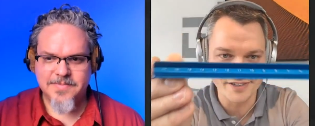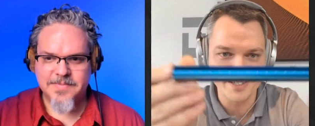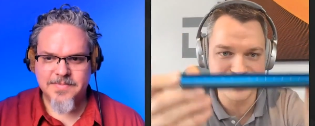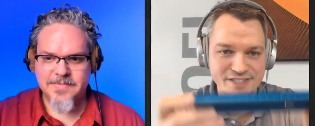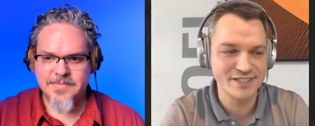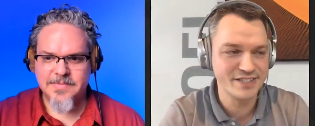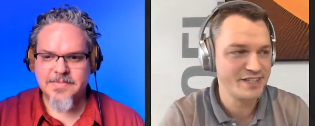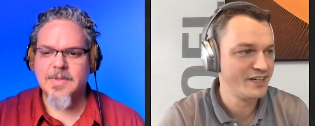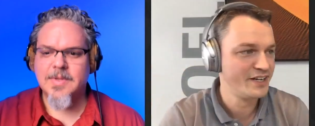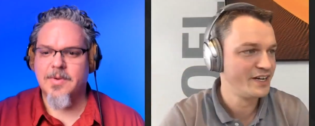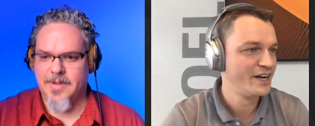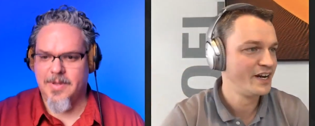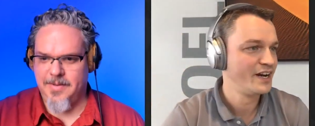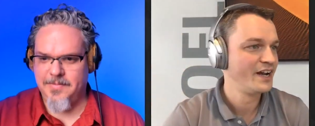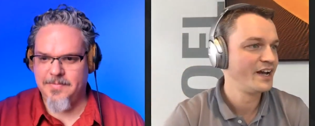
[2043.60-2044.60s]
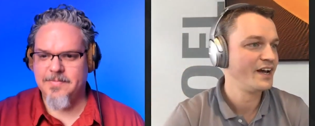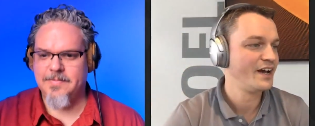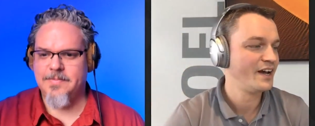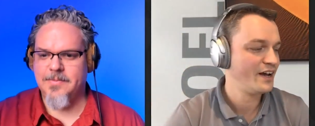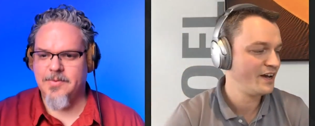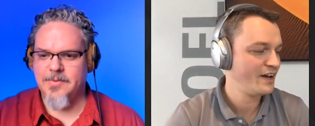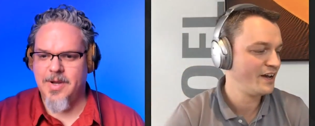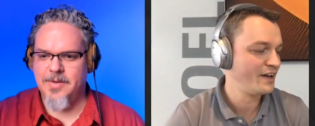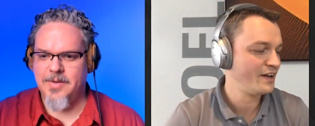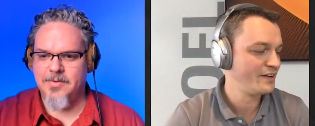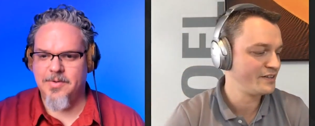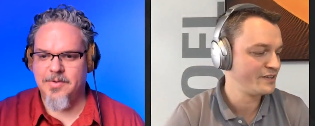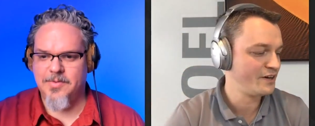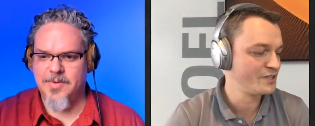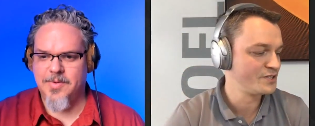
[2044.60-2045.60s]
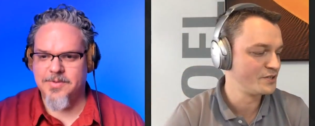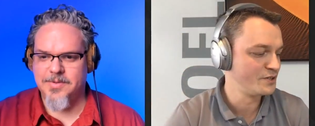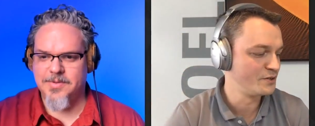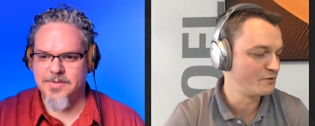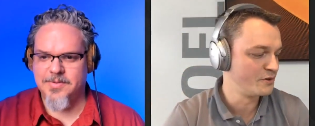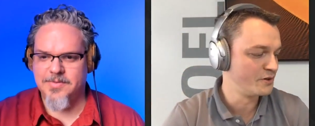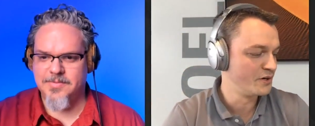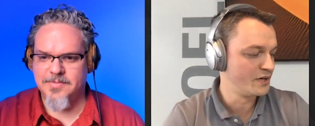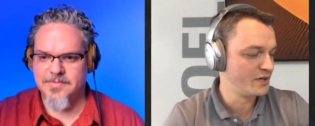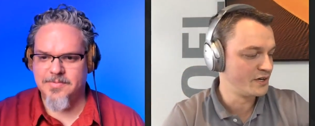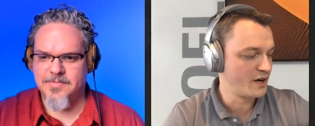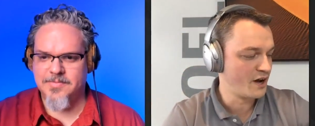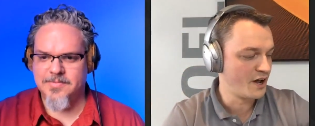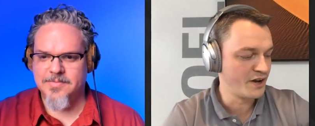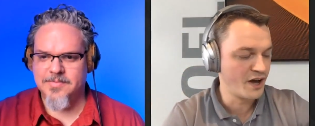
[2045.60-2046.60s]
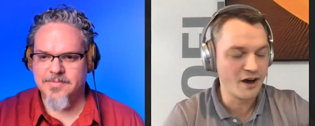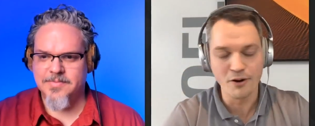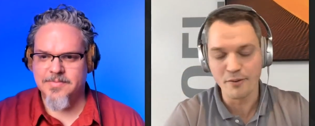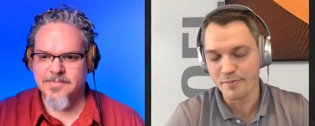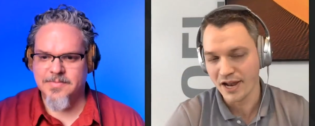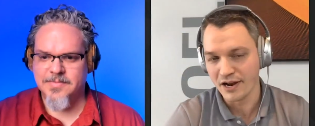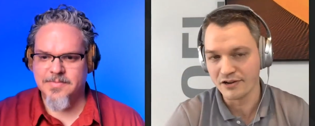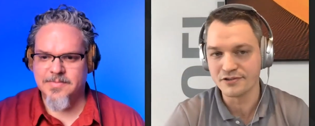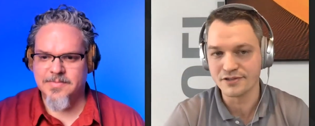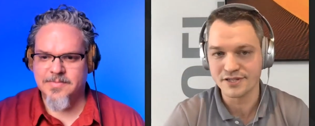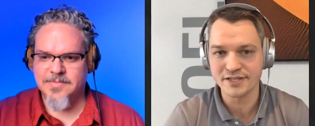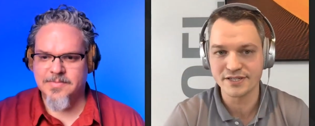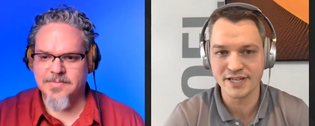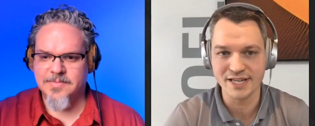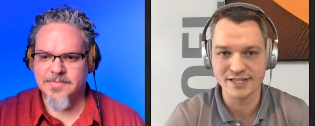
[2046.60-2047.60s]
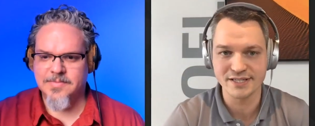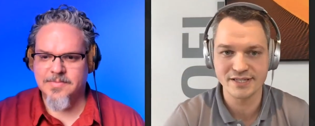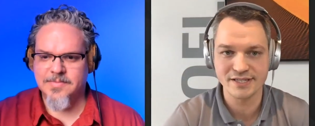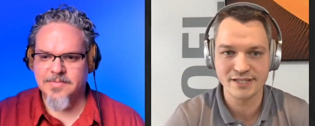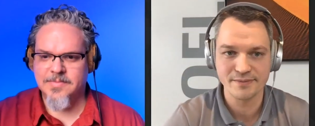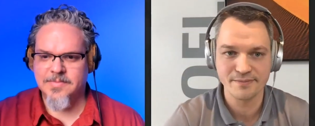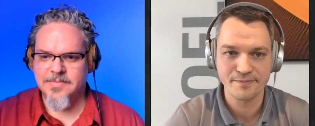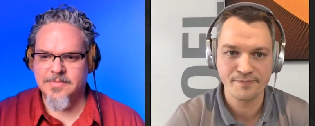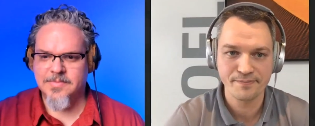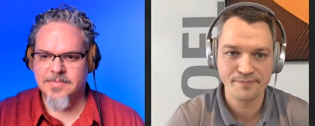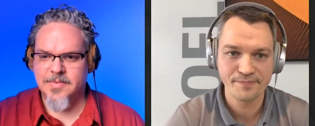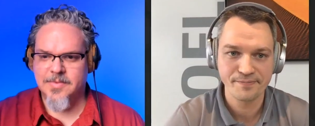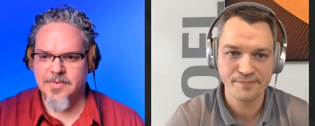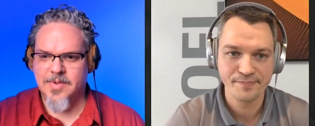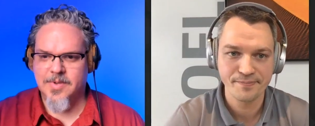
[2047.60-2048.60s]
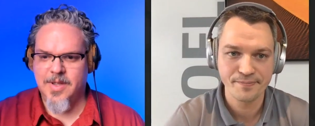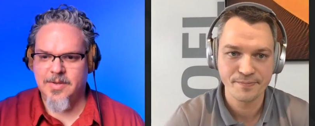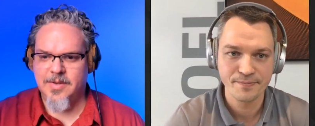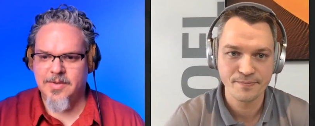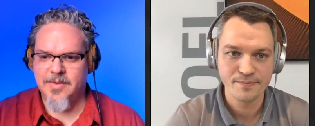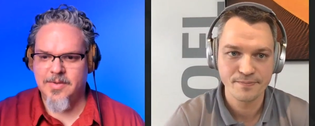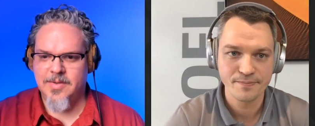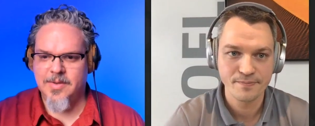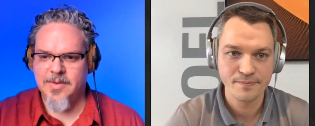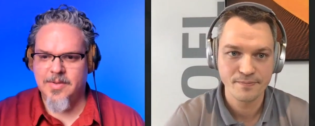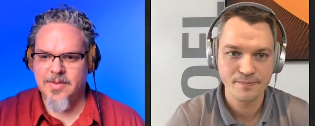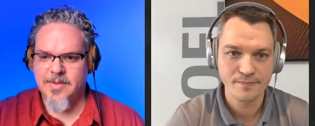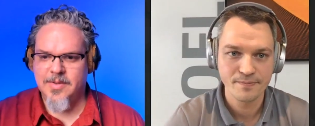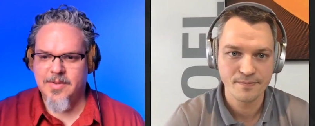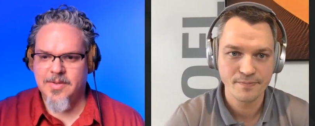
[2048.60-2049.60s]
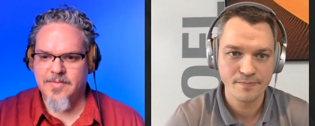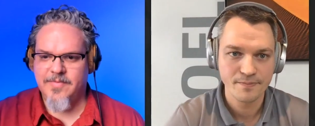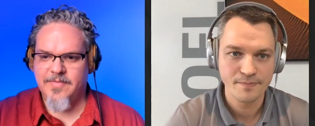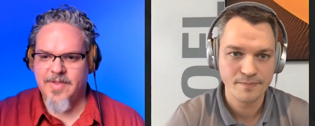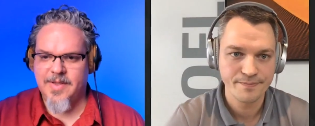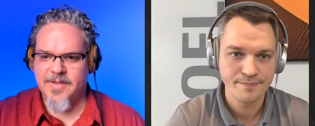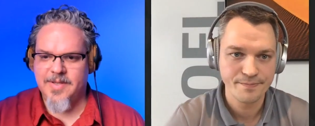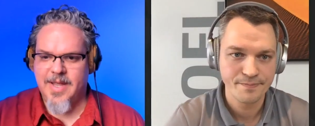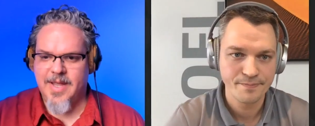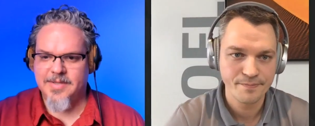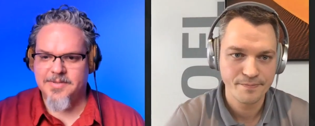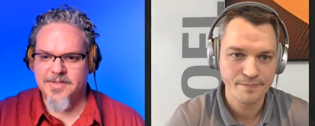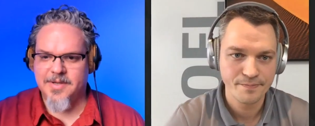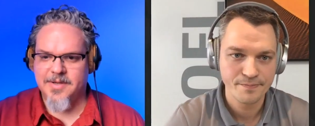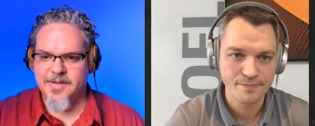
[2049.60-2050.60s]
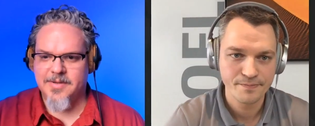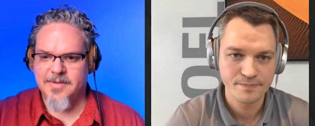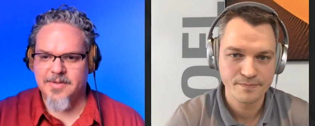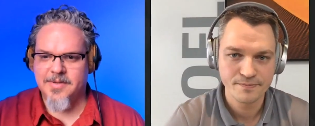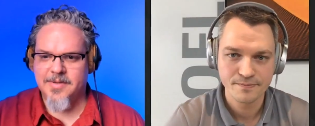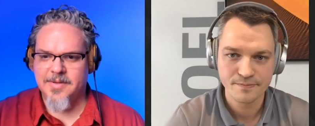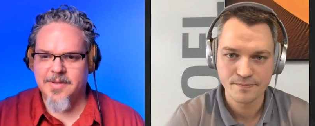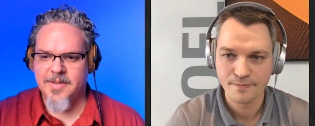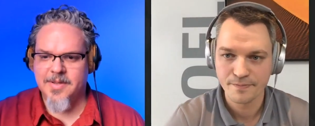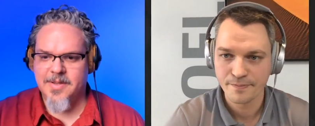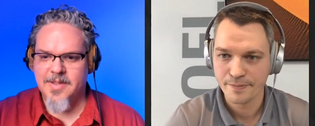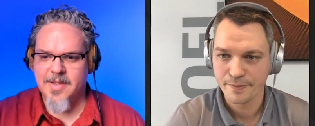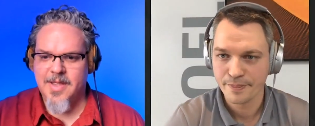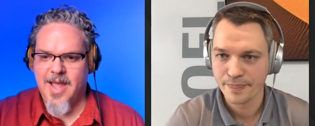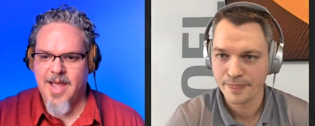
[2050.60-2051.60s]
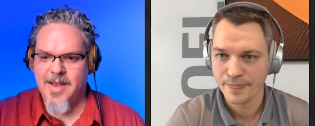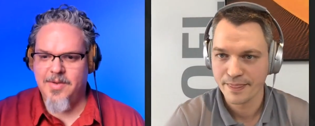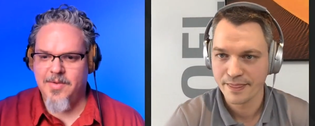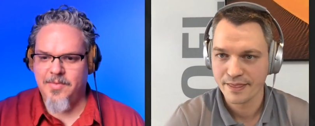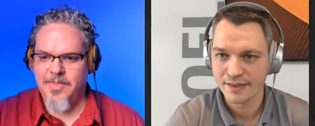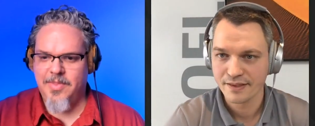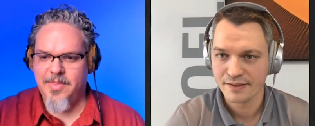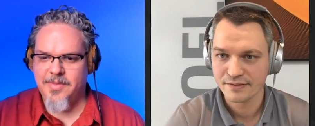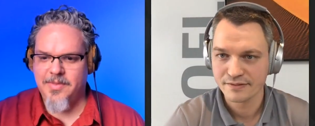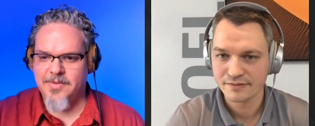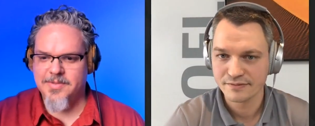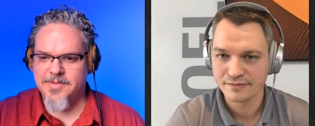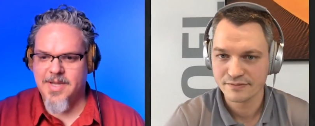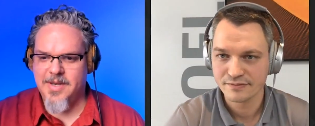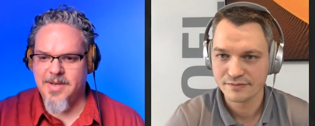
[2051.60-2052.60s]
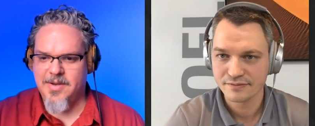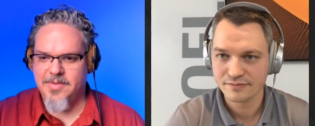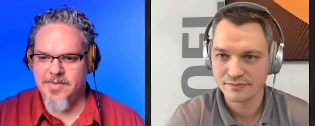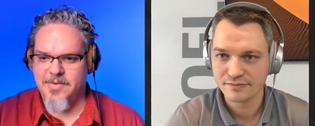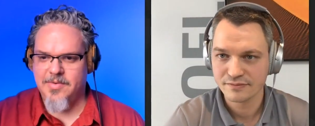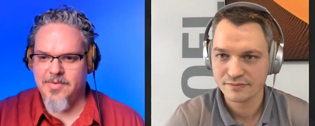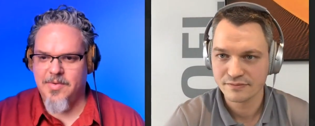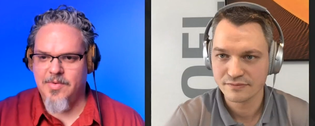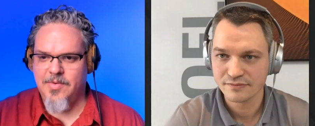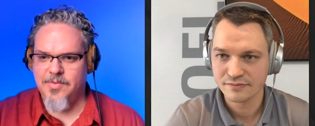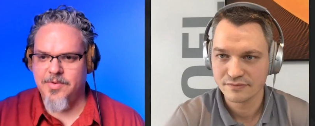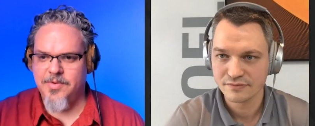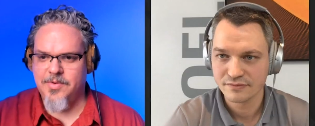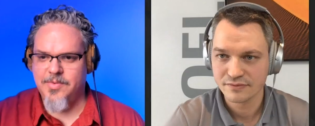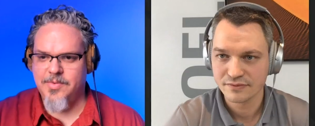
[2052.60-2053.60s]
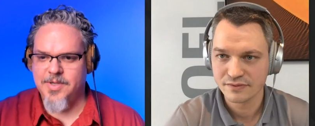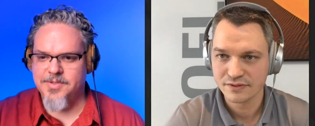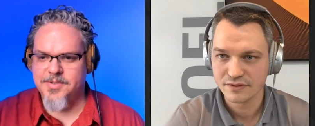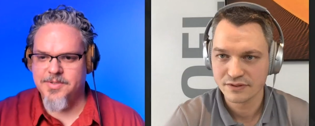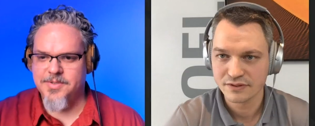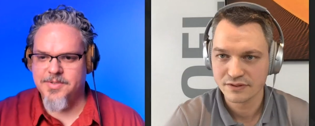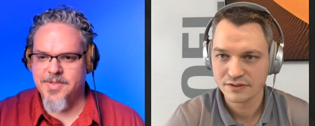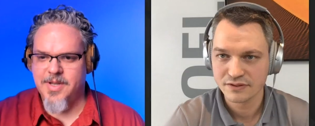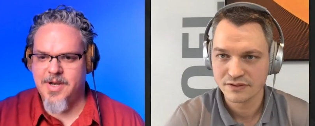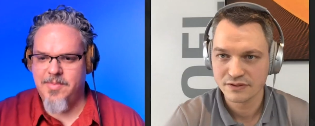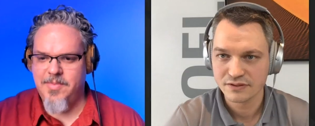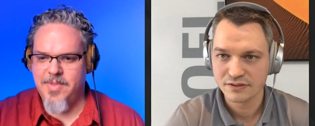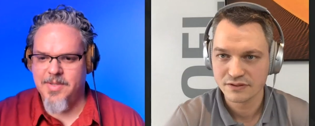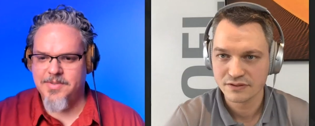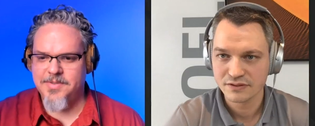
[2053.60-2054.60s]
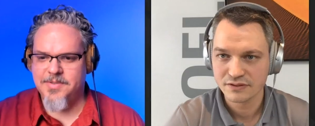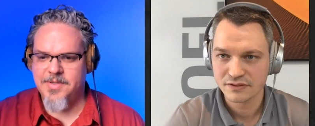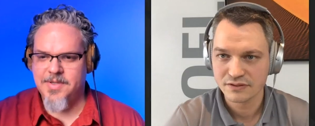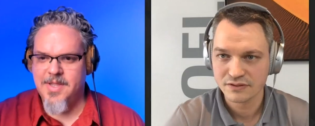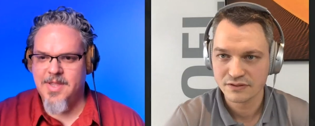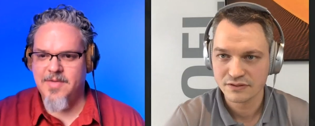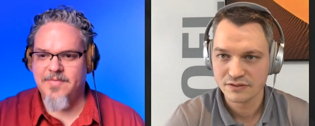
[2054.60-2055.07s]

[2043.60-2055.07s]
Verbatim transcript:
Speaker 1: In, it's in centimeters. Okay great. And Good also the ruler on our bellows. Yes.
Speaker 2: Okay. Fantastic. I don't think there's any other older questions that I